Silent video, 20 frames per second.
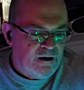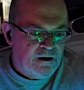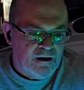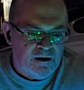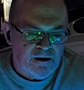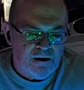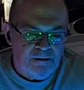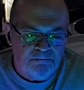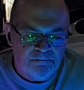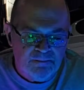
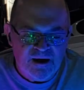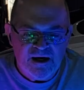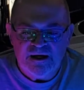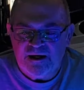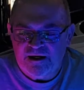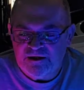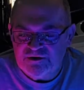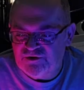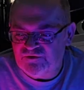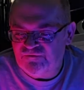But
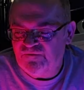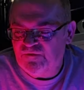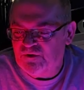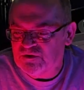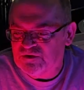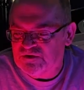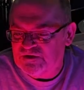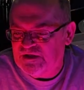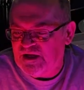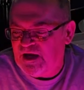as your
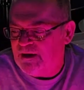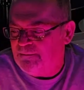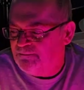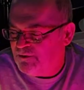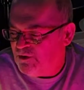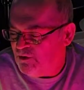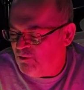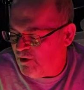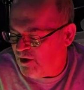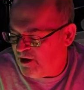first step,
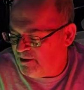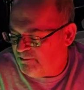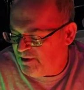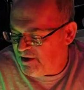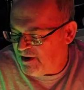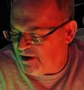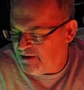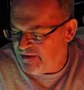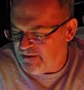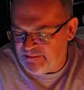you want to
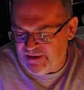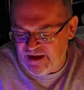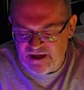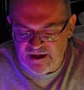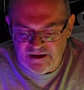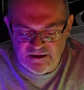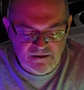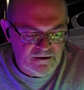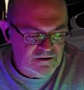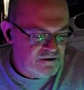plug them
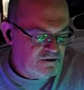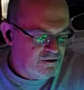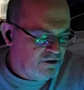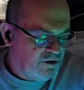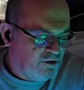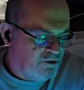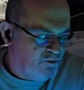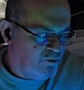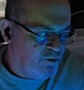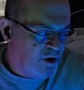in.
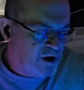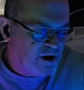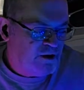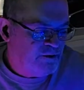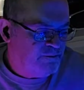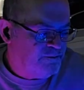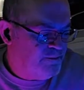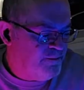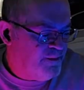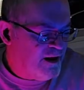You want
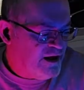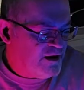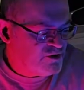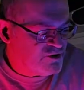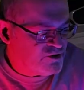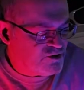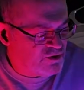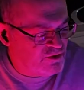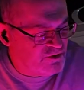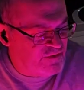to make
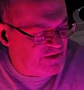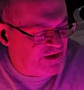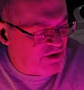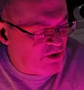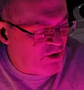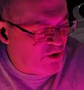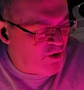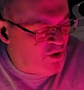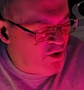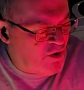sure
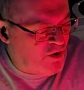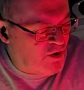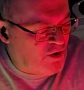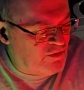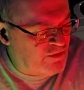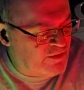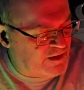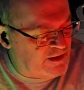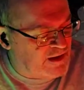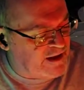that all
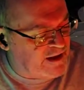the